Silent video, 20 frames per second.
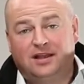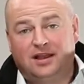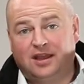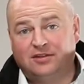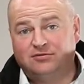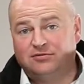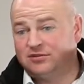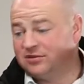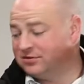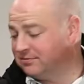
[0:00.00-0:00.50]

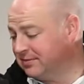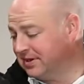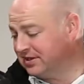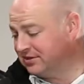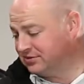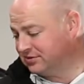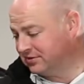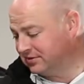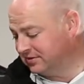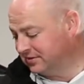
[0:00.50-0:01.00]
As we just
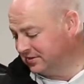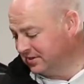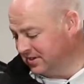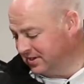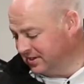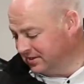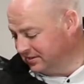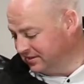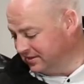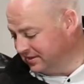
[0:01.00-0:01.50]
mentioned,
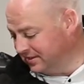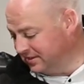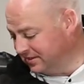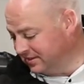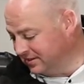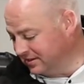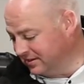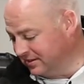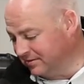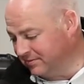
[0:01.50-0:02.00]
the
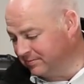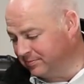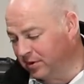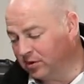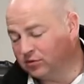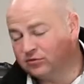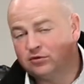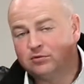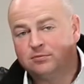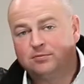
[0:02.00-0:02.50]

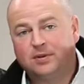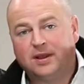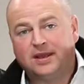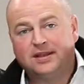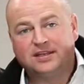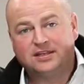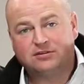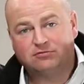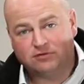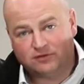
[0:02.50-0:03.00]
bolt-on
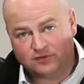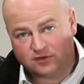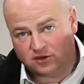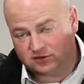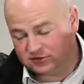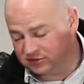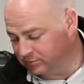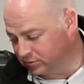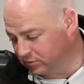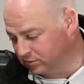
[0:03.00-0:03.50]
blade is
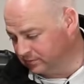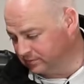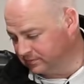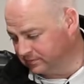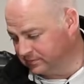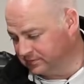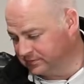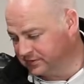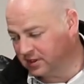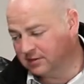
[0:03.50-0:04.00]
reversible.
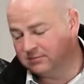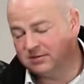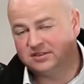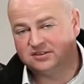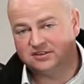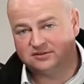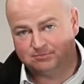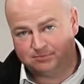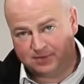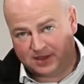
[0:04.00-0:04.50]
So it means
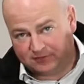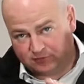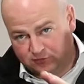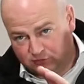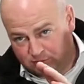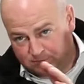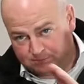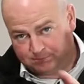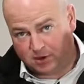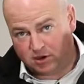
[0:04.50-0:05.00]
it's beveled
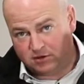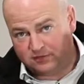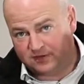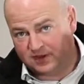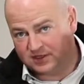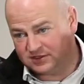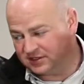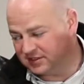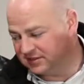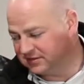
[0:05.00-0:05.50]
on both
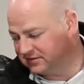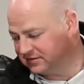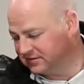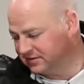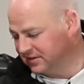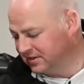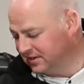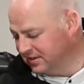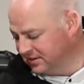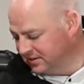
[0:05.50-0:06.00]
edges
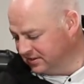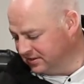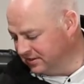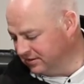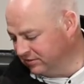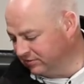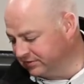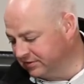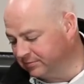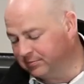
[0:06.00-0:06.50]

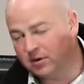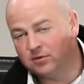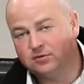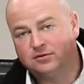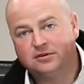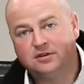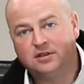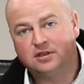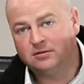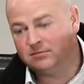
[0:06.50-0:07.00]
and obviously
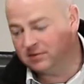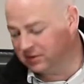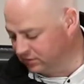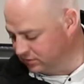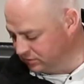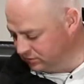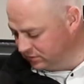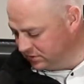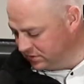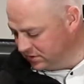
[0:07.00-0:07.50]
bolted in the
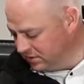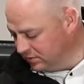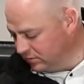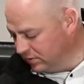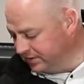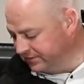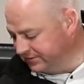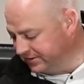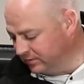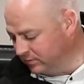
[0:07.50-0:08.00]
middle.
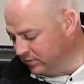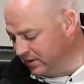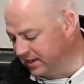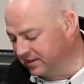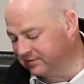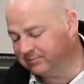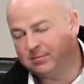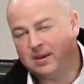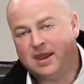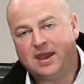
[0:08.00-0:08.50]
Once it
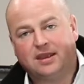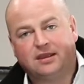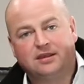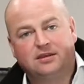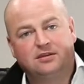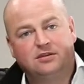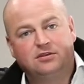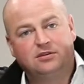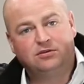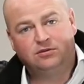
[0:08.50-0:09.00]
wears back,
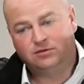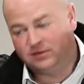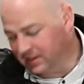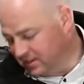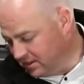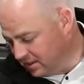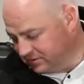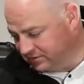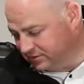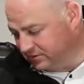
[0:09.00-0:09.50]
you
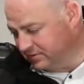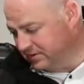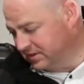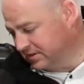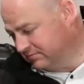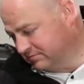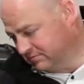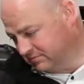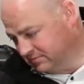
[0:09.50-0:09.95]
then undo it,